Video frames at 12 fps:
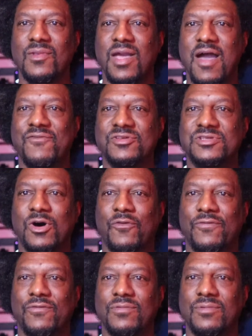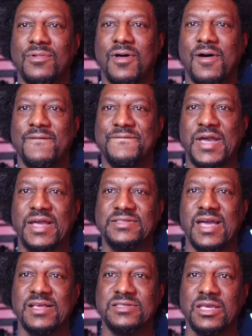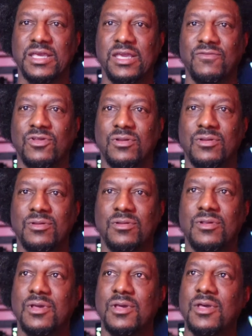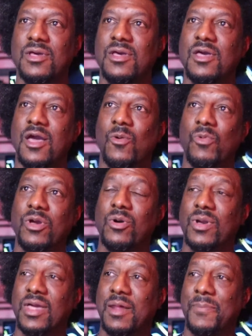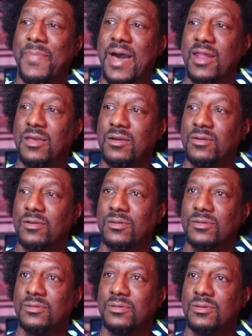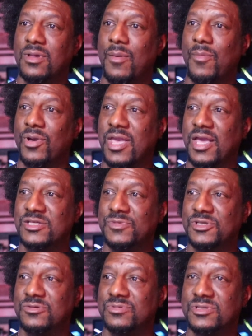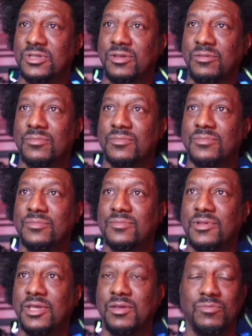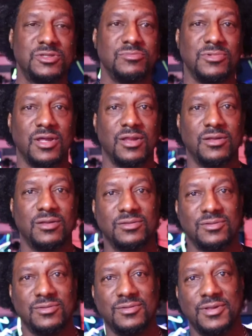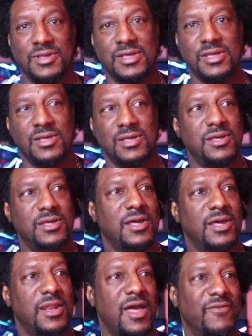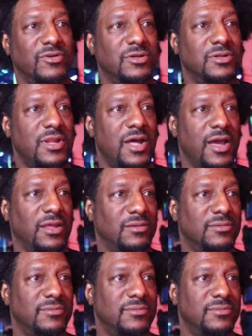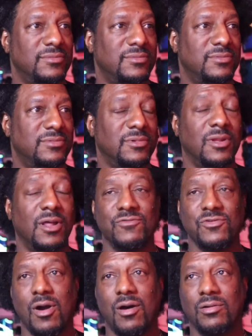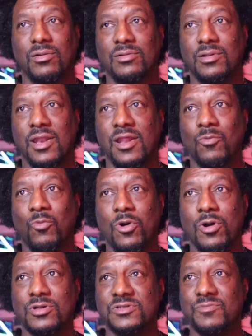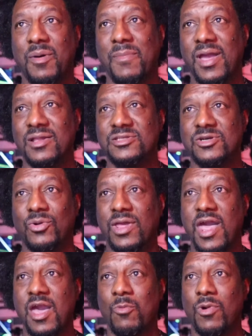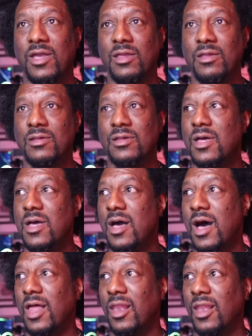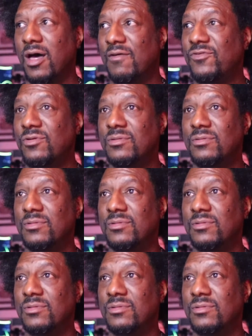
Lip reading: have yourself a fantastic evening. And we're going to get up out of here. I'm going to catch me some sleep, eat me some dinner, and have a good night. Love y'all. And in the words of my man Tony Adway, I love you,